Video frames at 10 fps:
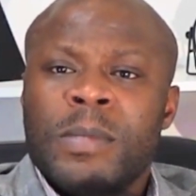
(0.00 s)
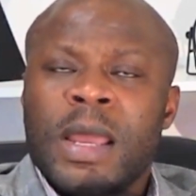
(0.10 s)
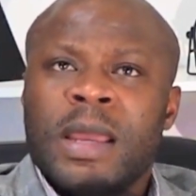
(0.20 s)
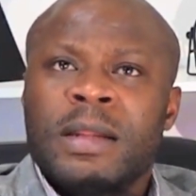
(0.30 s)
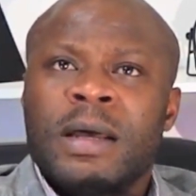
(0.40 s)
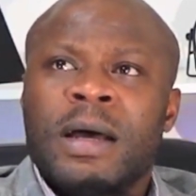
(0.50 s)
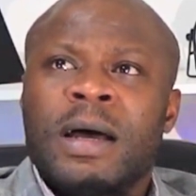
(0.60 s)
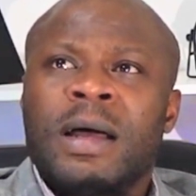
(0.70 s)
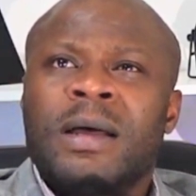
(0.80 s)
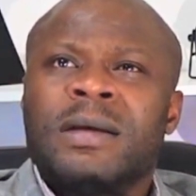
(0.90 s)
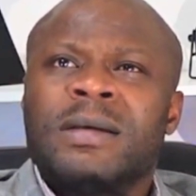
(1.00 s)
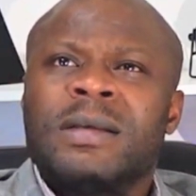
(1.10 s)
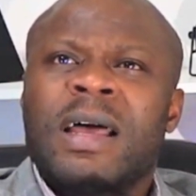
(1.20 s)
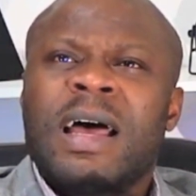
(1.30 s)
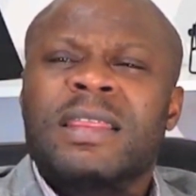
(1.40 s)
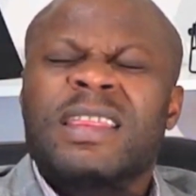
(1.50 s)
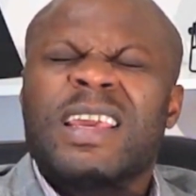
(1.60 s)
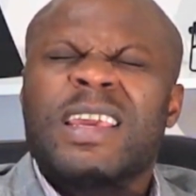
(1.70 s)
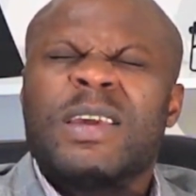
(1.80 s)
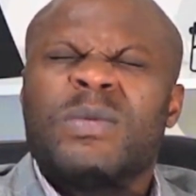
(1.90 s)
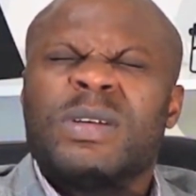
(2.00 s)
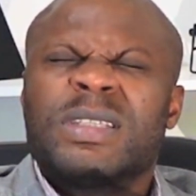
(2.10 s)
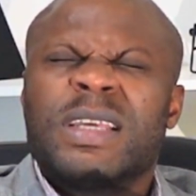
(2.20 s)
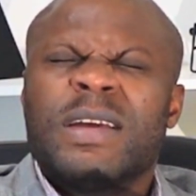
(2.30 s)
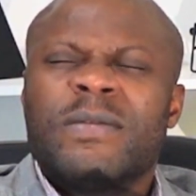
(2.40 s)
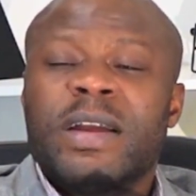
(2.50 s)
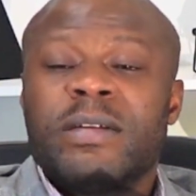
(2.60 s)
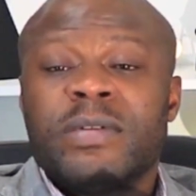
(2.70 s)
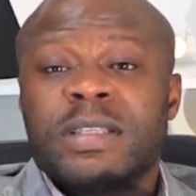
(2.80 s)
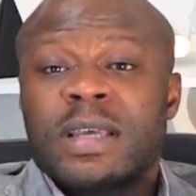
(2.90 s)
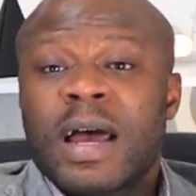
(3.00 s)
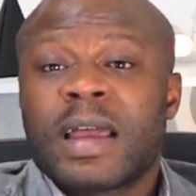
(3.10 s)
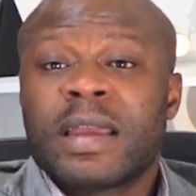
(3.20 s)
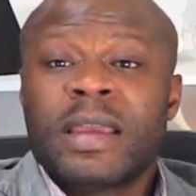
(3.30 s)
And I think he was getting ready to retire.